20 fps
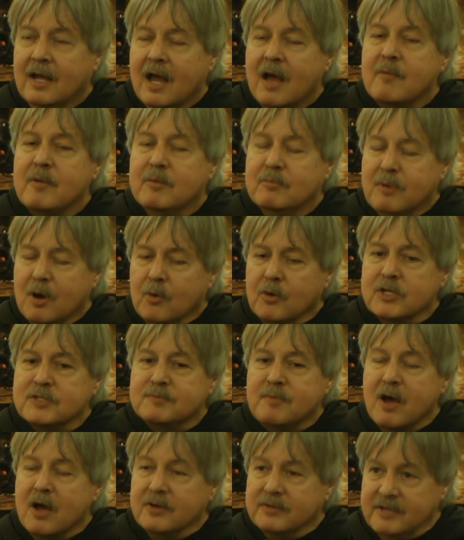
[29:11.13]
I mean, bonus
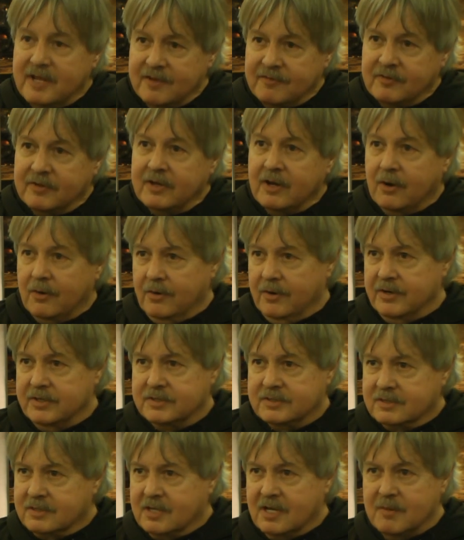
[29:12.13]
ball definitely hurt
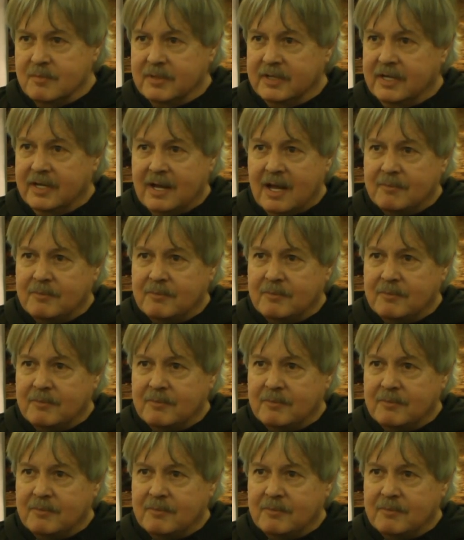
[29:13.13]
us coming in.